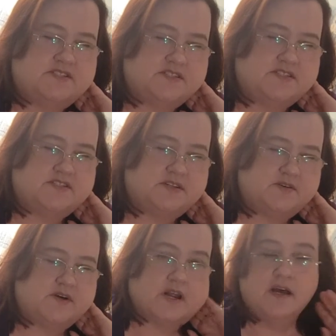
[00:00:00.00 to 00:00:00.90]
just so
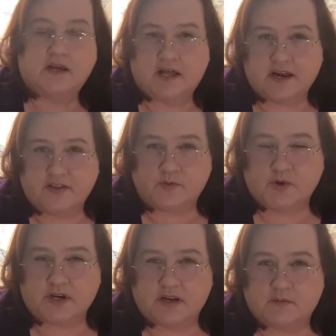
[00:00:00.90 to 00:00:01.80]
good. Another
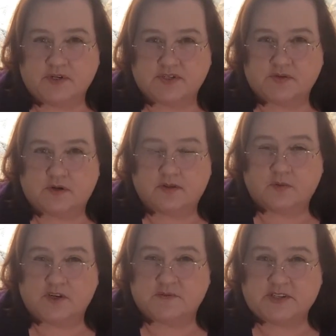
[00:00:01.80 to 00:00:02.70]
book in a bookstore, The
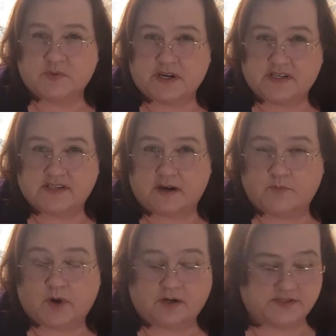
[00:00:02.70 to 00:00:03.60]
Words Between Us,
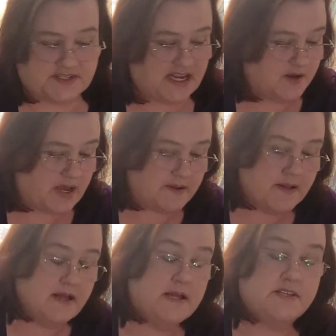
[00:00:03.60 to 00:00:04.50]
Erin Bartles. Anyway,
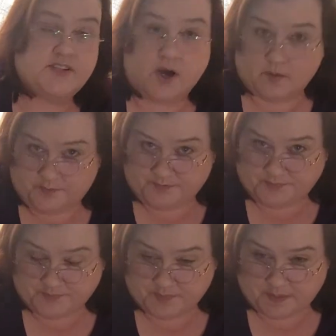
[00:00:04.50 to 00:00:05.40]
so
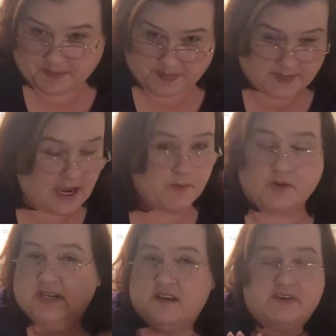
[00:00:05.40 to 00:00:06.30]
I'm
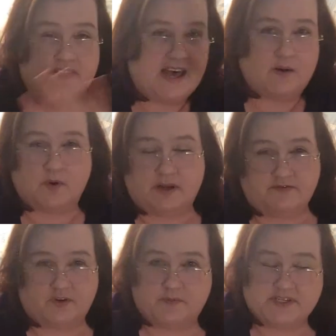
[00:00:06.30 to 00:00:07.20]
only giving that one
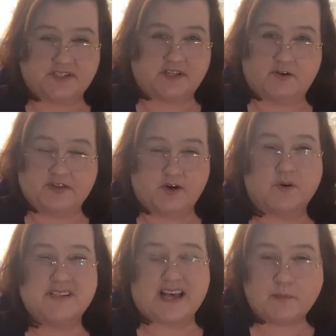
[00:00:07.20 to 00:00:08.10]
for epistolary, though,
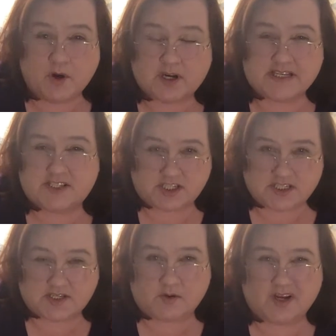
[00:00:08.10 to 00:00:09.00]
because that book is
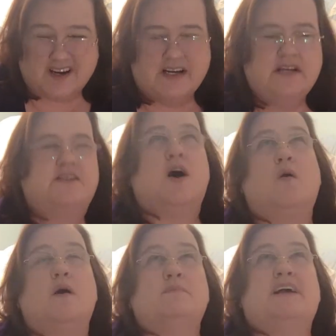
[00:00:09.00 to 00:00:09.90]
just so good. No,
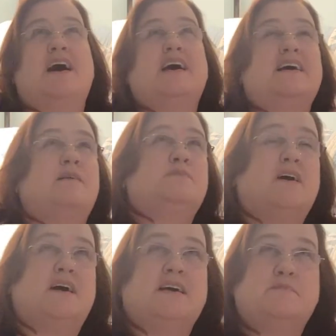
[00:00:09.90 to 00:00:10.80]
I'm
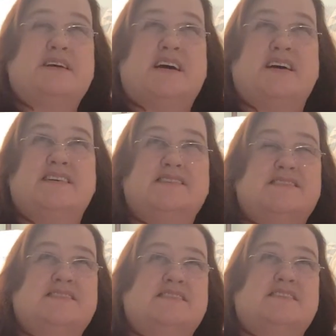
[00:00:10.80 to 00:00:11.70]
lying,
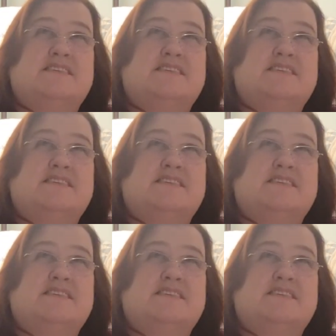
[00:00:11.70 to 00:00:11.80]
because